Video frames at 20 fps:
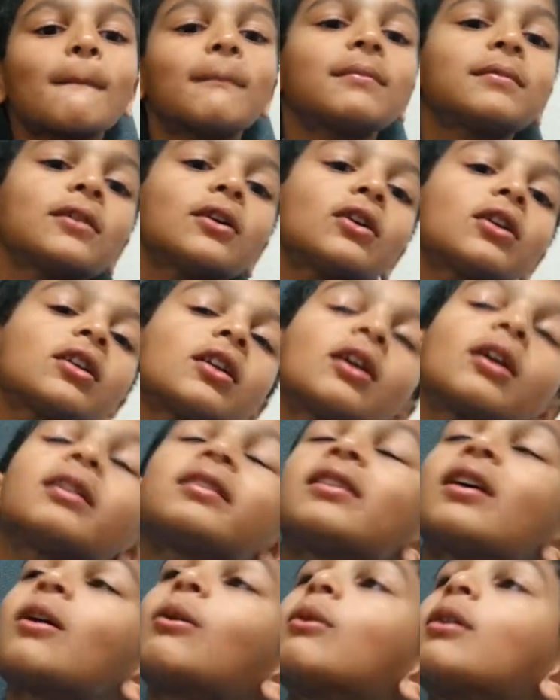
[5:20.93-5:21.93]
No, I
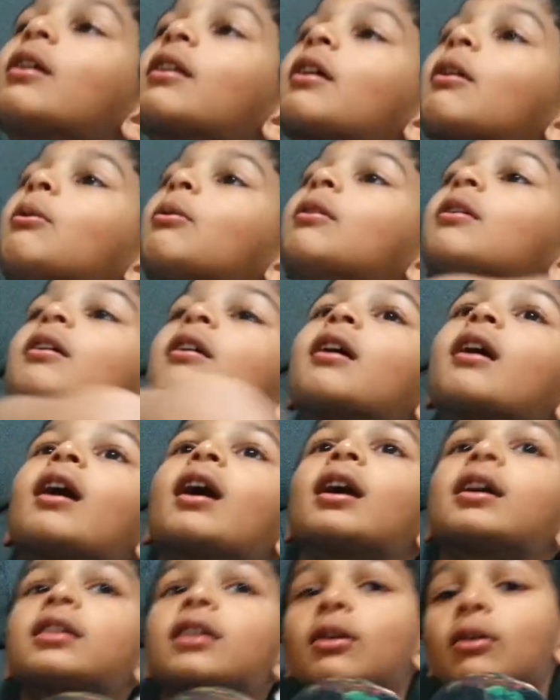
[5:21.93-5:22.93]
know, I know,
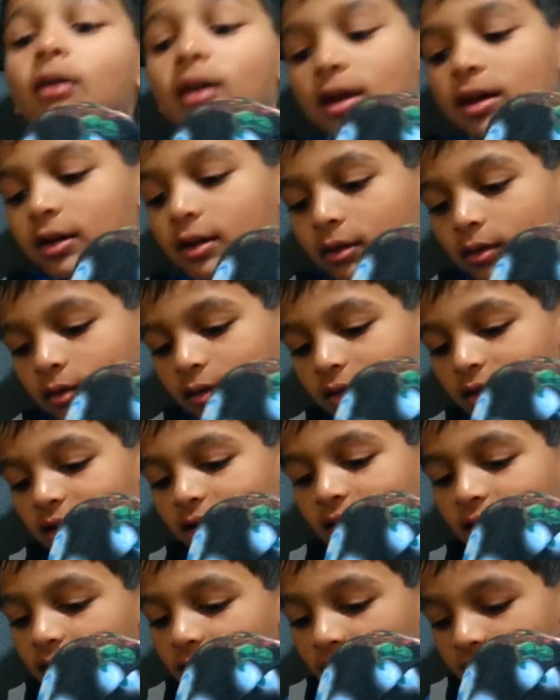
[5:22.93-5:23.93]
I know, I know.
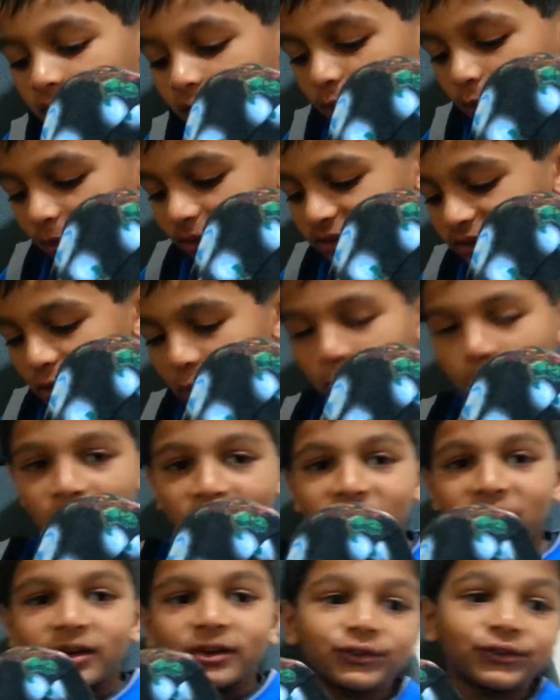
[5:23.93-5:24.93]
Go ahead. Golden State
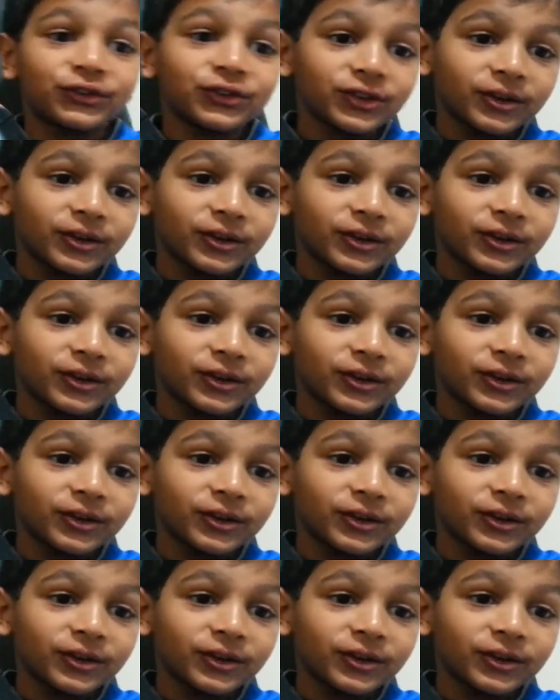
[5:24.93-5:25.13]
Warriors.